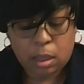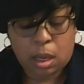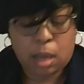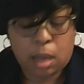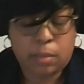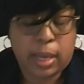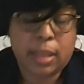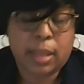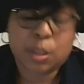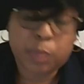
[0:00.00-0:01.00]
Um,
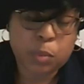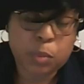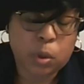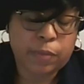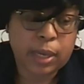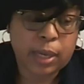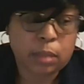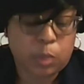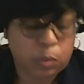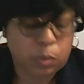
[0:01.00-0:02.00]
and to be more
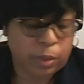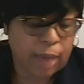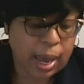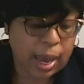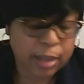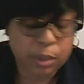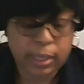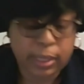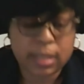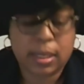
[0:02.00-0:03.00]
available, we've actually
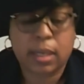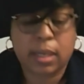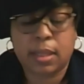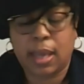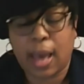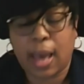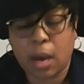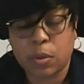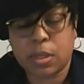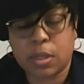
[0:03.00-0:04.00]
extended the
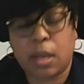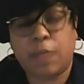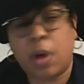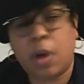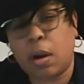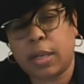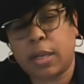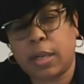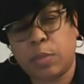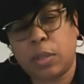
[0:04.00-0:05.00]
hours of our
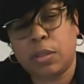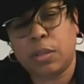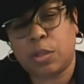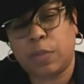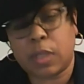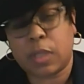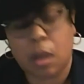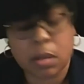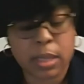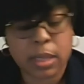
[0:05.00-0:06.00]
customer service
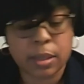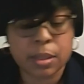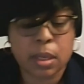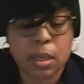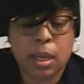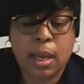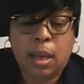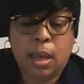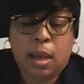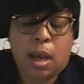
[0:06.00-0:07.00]
call centers
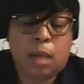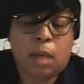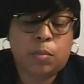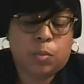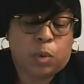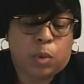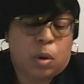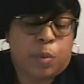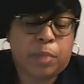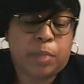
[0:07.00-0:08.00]
um, we're
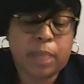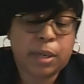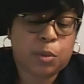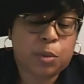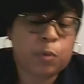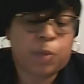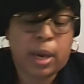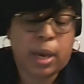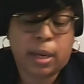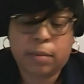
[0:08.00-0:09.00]
open Monday through
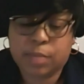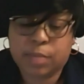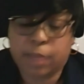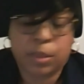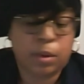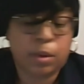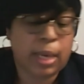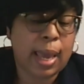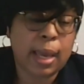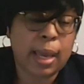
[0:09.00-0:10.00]
Friday, 7.30
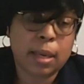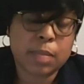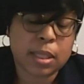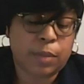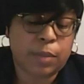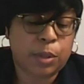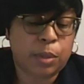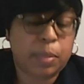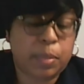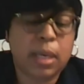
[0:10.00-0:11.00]
a.m. to
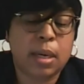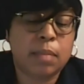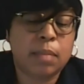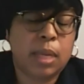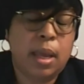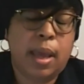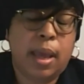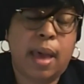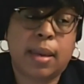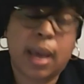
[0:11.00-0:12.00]
7.30 p.m.
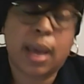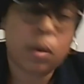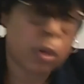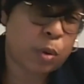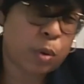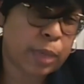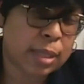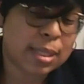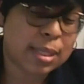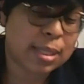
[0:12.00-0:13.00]
And now we're open
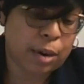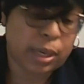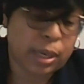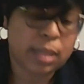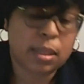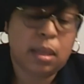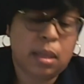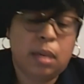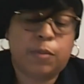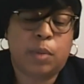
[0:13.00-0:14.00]
on Saturdays
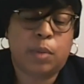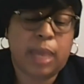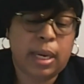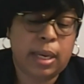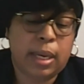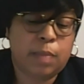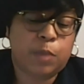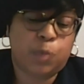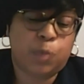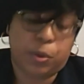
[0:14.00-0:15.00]
from 8 a.m. to
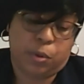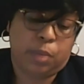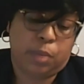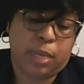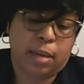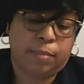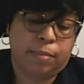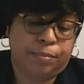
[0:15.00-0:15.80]
4.30 p.m.